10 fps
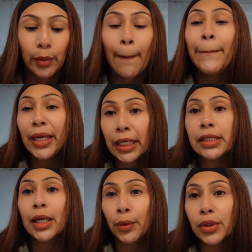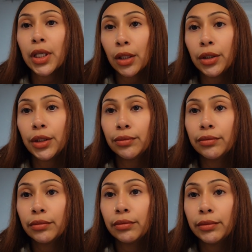because they will tell on you,
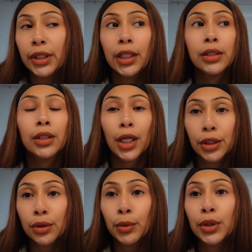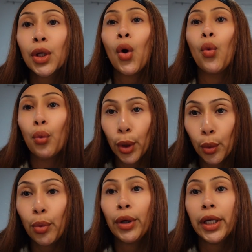because the customers will
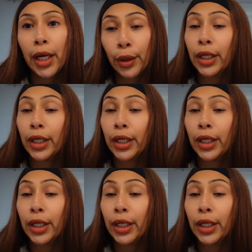point it out.